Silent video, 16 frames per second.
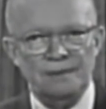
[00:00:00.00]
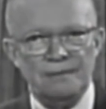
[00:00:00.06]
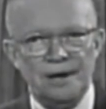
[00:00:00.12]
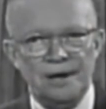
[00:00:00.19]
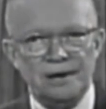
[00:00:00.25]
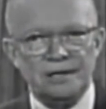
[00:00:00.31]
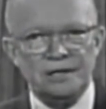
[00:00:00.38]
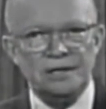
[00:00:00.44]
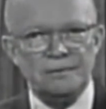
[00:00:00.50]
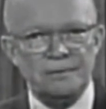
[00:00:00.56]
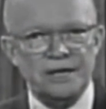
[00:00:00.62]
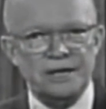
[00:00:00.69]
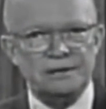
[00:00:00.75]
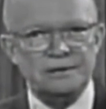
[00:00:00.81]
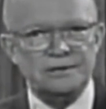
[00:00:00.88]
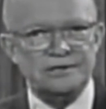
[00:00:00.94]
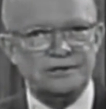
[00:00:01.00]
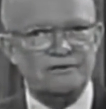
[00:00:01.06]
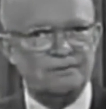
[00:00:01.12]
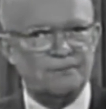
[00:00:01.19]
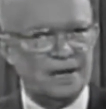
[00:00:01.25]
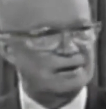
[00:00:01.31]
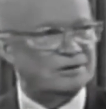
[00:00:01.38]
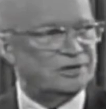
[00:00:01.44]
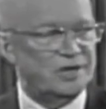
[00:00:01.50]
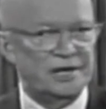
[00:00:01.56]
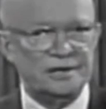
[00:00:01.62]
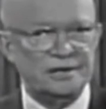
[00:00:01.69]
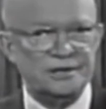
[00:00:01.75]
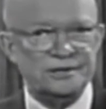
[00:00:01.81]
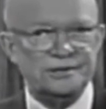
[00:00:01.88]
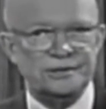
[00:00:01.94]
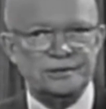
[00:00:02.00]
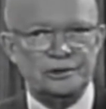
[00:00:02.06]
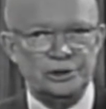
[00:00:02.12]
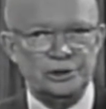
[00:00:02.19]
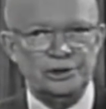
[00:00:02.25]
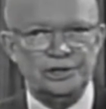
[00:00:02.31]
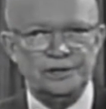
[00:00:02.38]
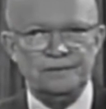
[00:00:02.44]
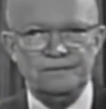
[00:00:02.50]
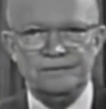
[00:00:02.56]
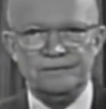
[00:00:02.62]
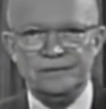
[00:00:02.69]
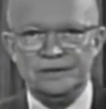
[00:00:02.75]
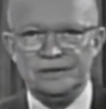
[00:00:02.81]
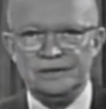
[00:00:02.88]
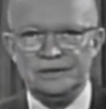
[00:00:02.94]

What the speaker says: American makers of plowshares could,